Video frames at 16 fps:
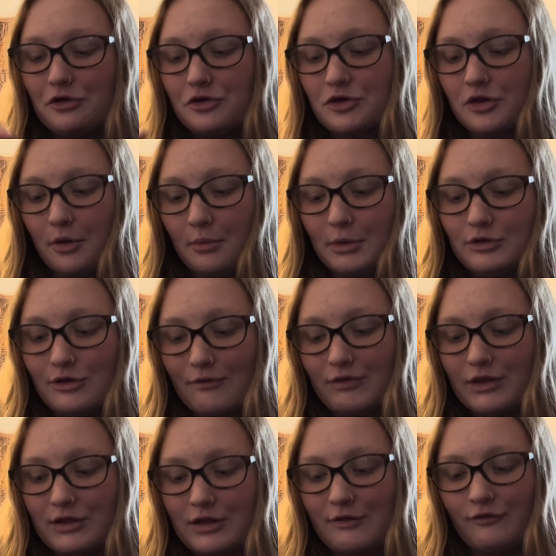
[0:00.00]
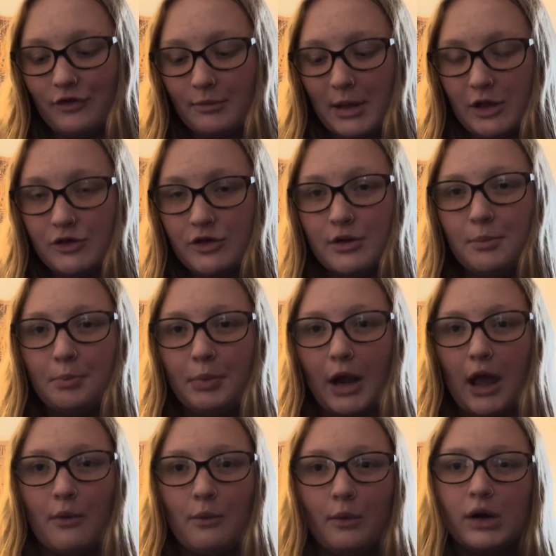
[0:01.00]
so much of this information, but
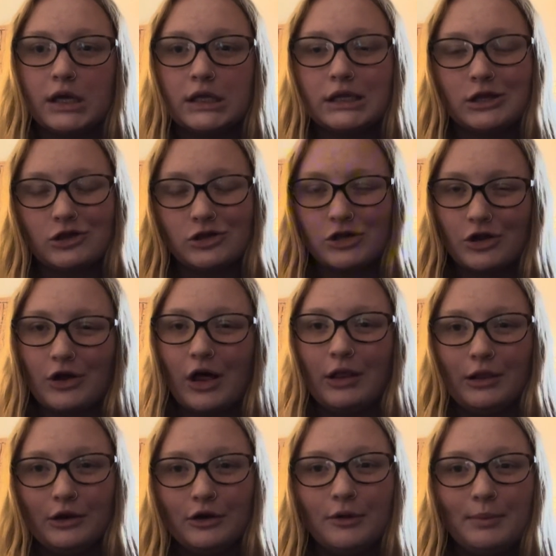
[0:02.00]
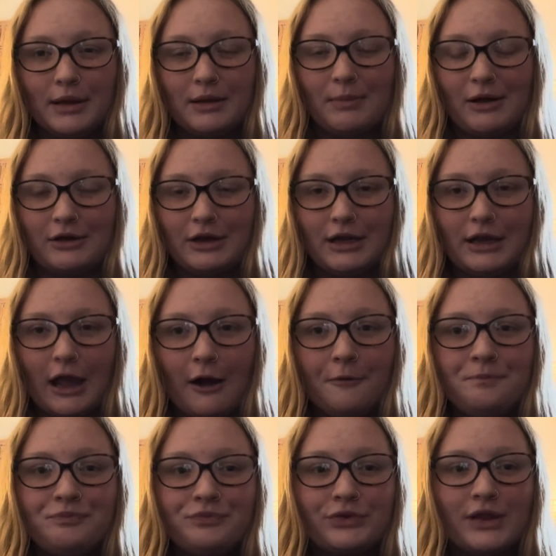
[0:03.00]
I wanted to share a little bit about it
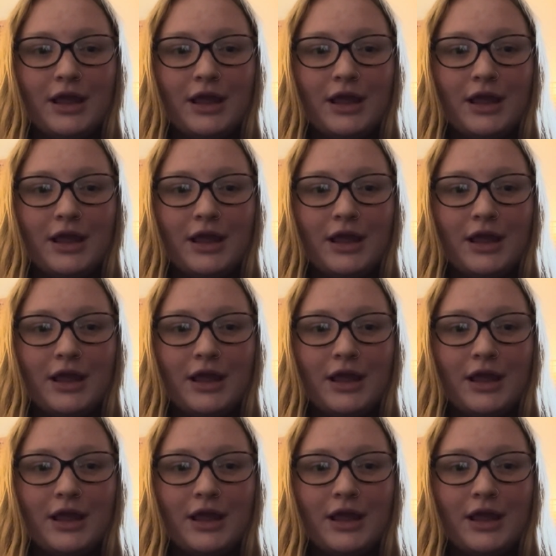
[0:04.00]
now